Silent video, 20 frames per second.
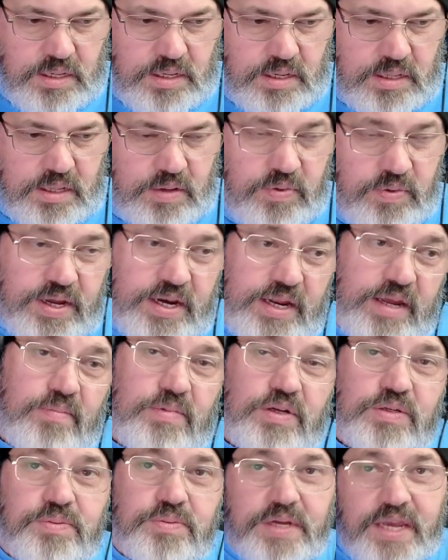Then we're going to get
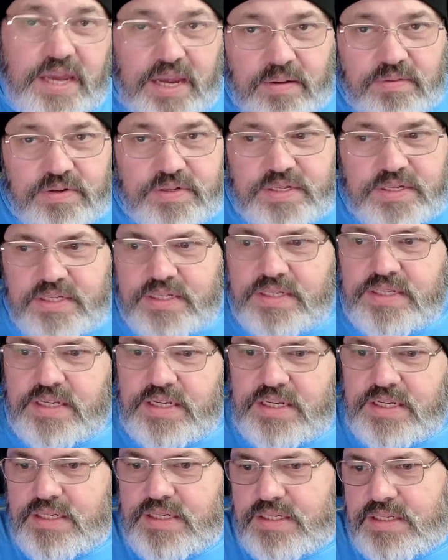multiple cameras in the
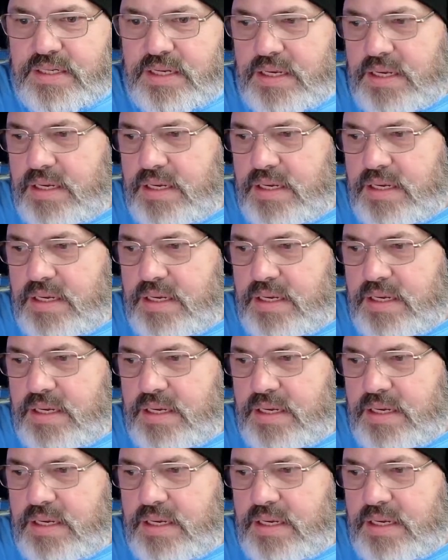scenes.